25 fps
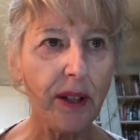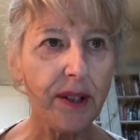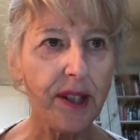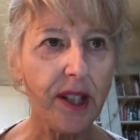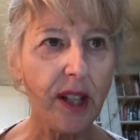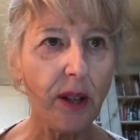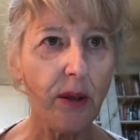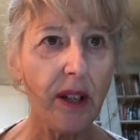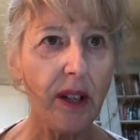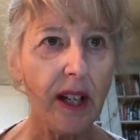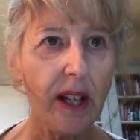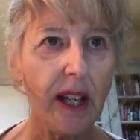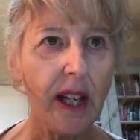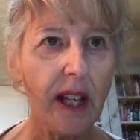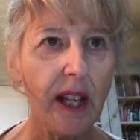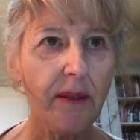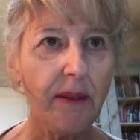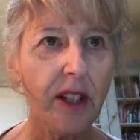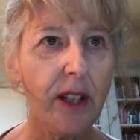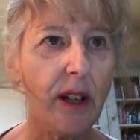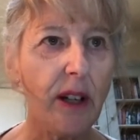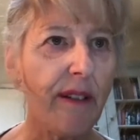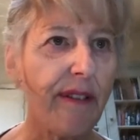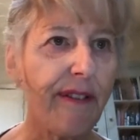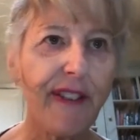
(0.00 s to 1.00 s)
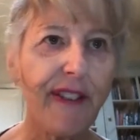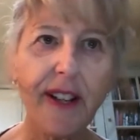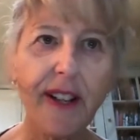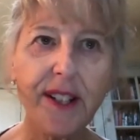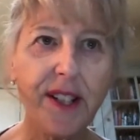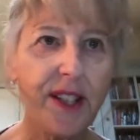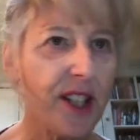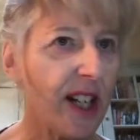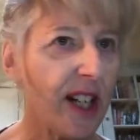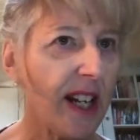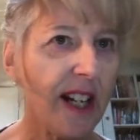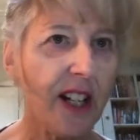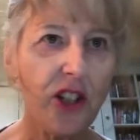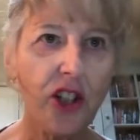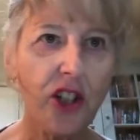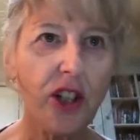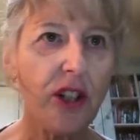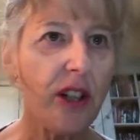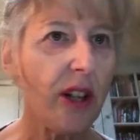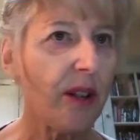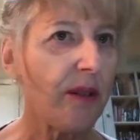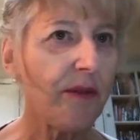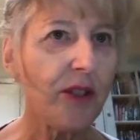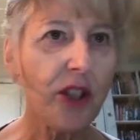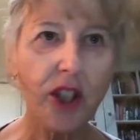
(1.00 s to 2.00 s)
So first stage,
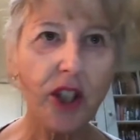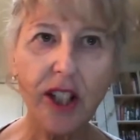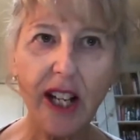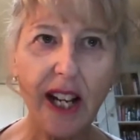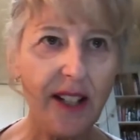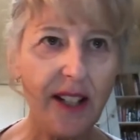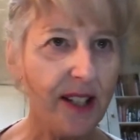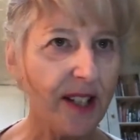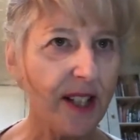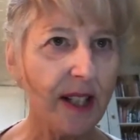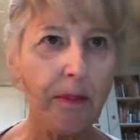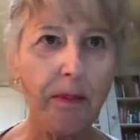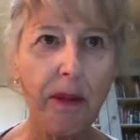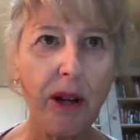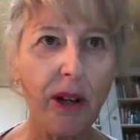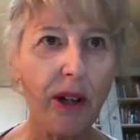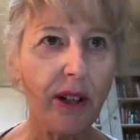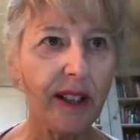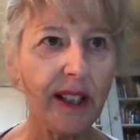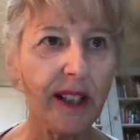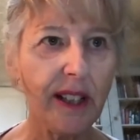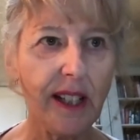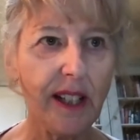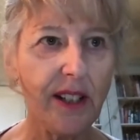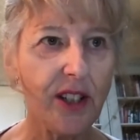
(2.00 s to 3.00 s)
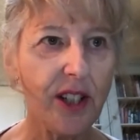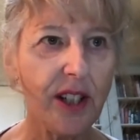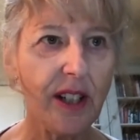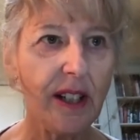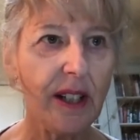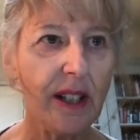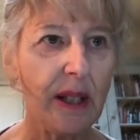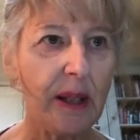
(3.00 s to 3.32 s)
test the market,